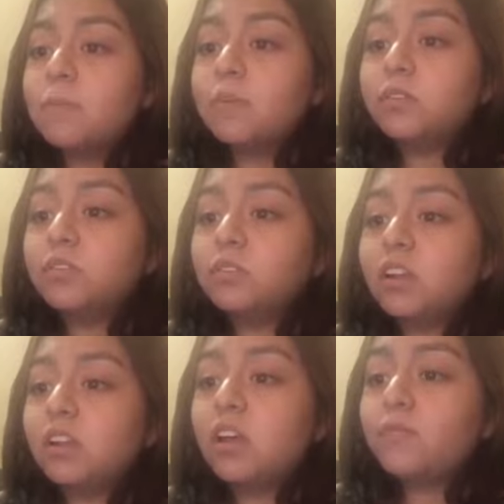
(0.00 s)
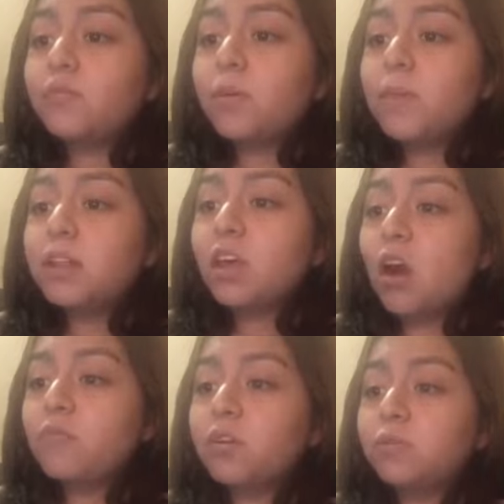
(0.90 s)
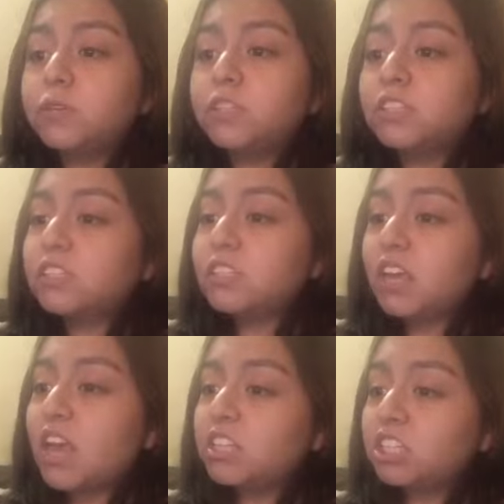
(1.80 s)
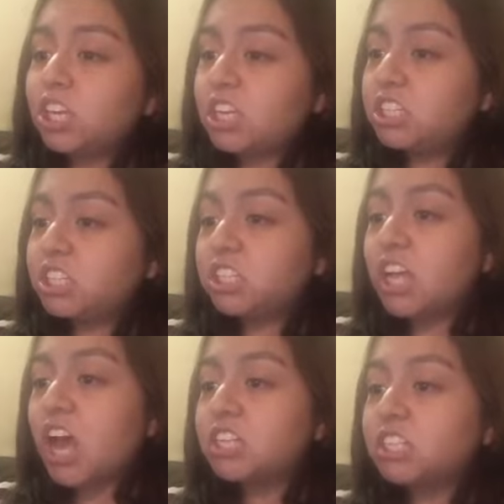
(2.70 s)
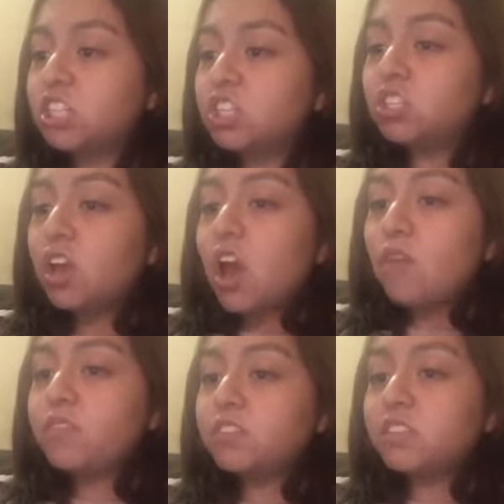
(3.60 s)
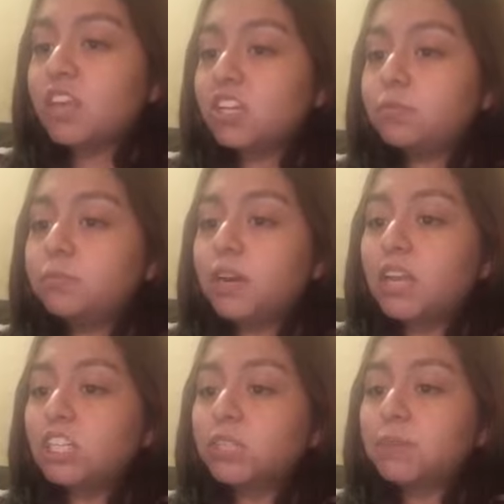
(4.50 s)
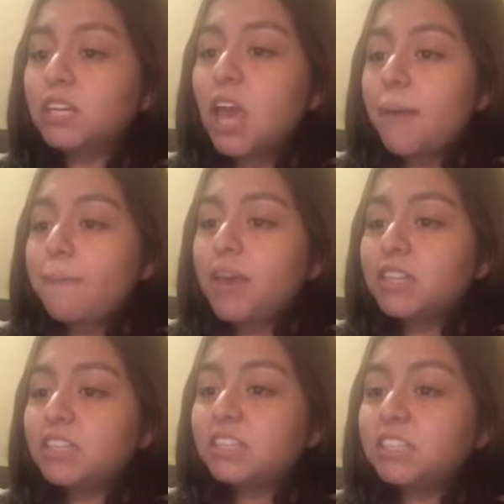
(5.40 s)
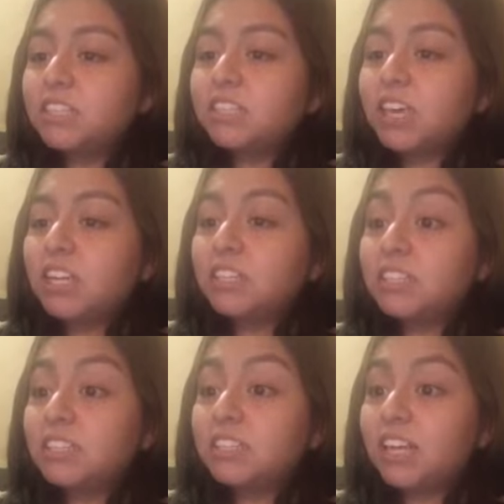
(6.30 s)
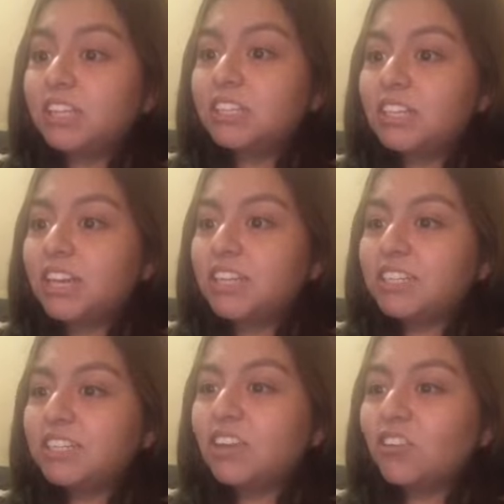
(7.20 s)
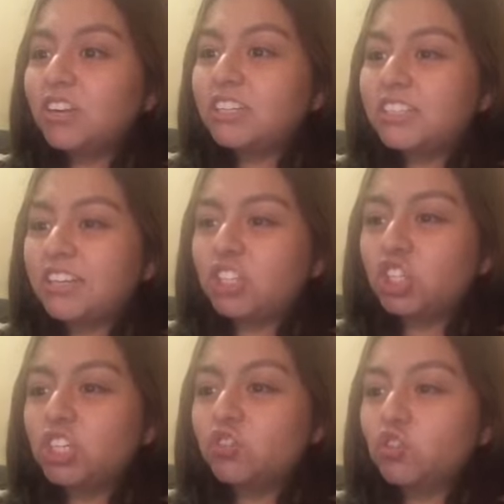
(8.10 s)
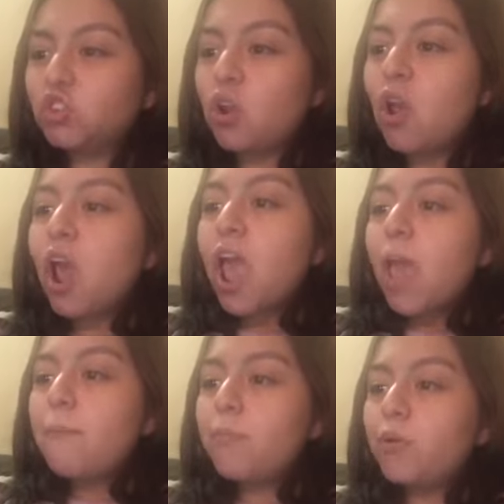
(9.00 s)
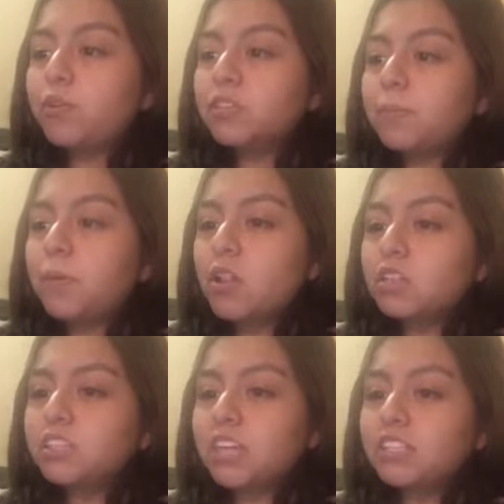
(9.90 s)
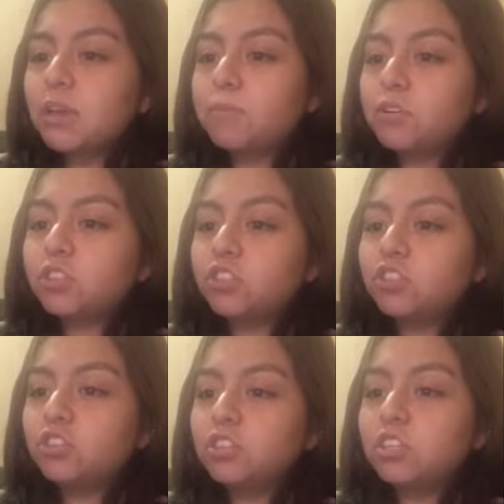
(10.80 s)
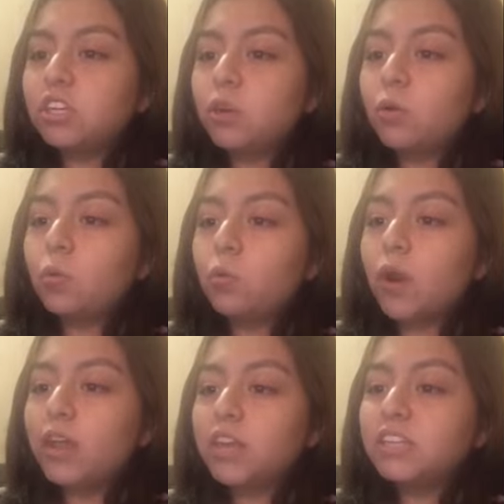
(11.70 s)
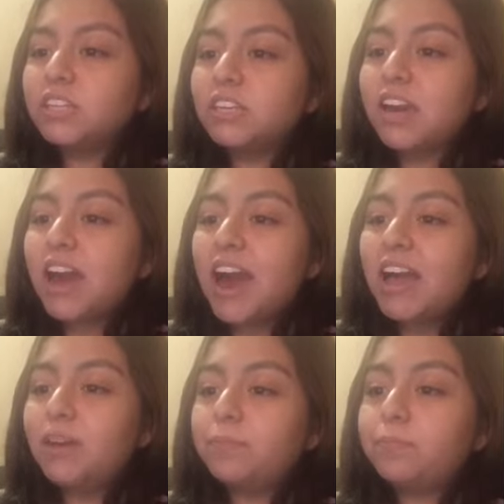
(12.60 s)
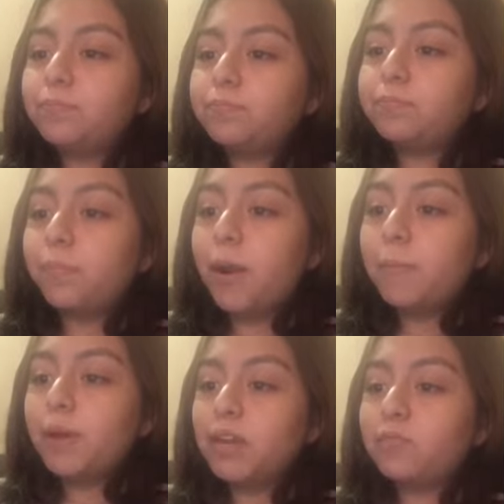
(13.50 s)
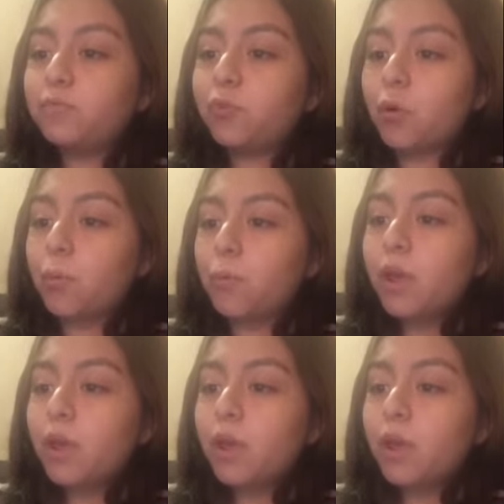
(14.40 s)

personnel informed of the wishes and change in the attitude of the senior management by delineating the organization structure and putting the policies and procedures in writing and permanent form.